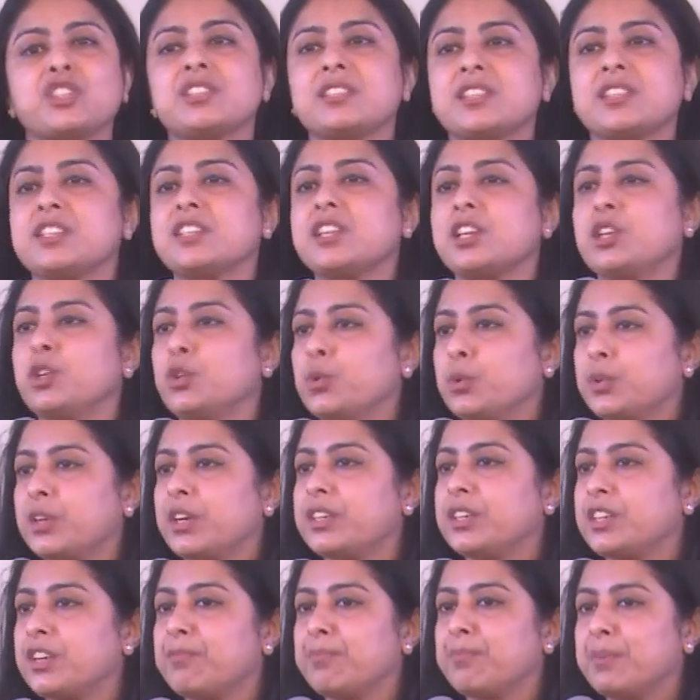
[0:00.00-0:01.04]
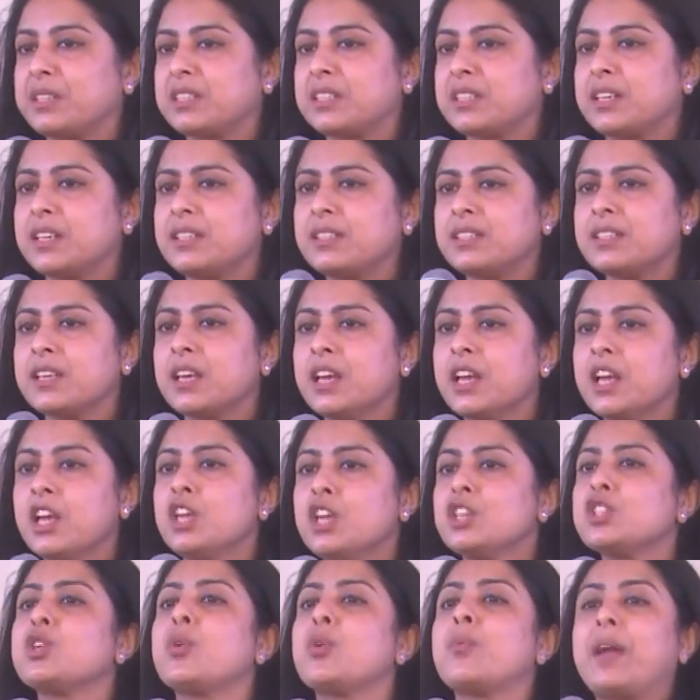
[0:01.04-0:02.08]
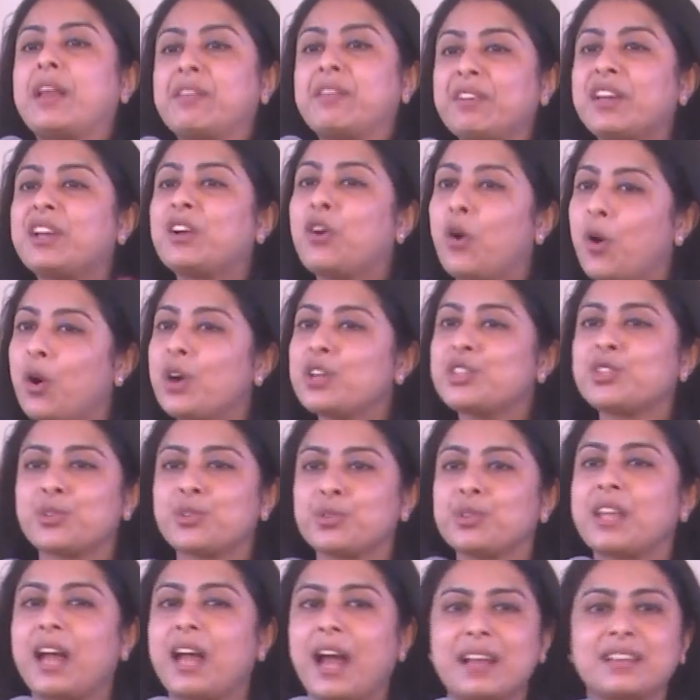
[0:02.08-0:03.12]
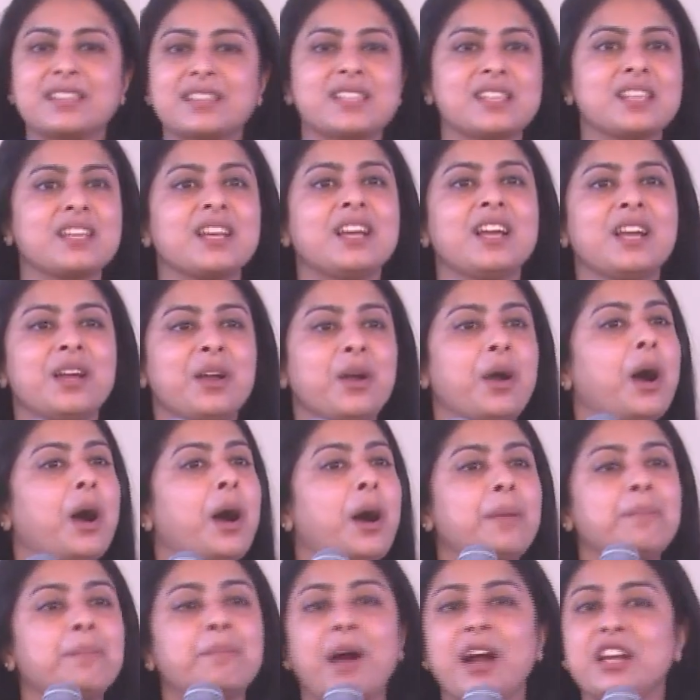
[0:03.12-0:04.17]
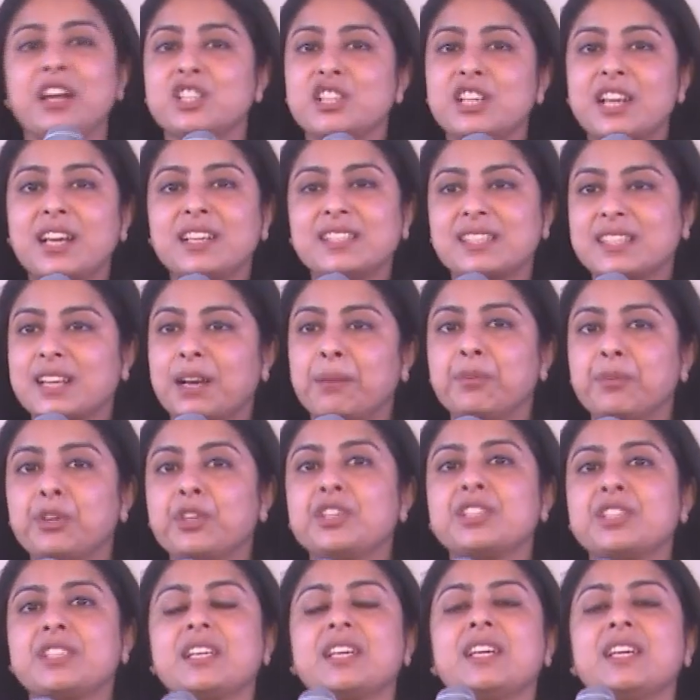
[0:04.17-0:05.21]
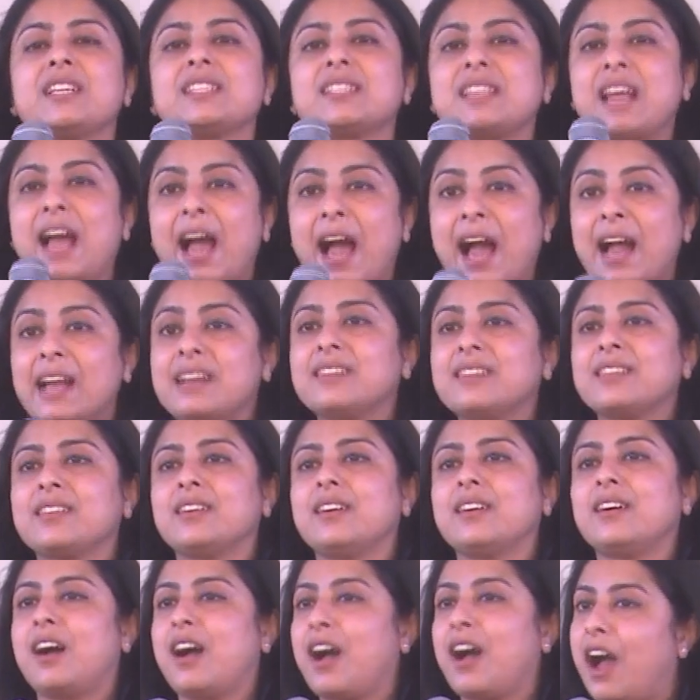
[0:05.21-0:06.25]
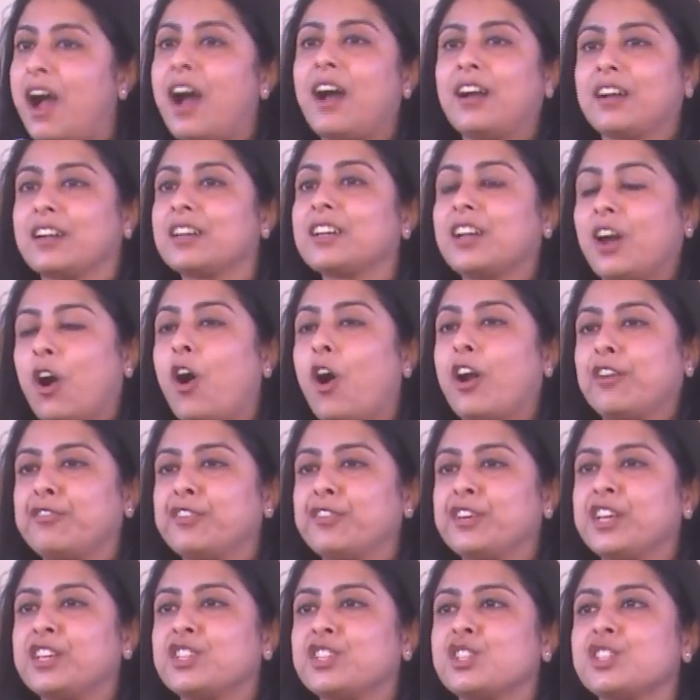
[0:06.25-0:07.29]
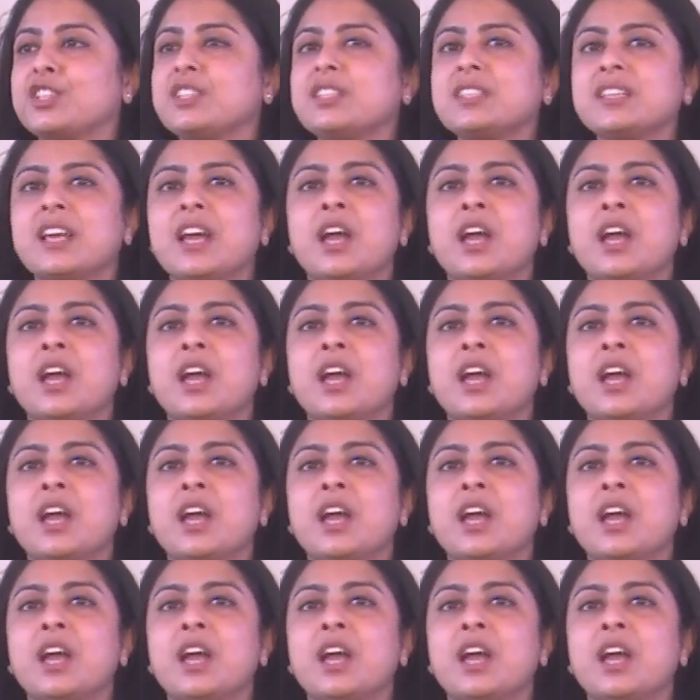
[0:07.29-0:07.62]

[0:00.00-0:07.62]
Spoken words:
into lucrative business. So when we go to that marginalized communities and the orphanages,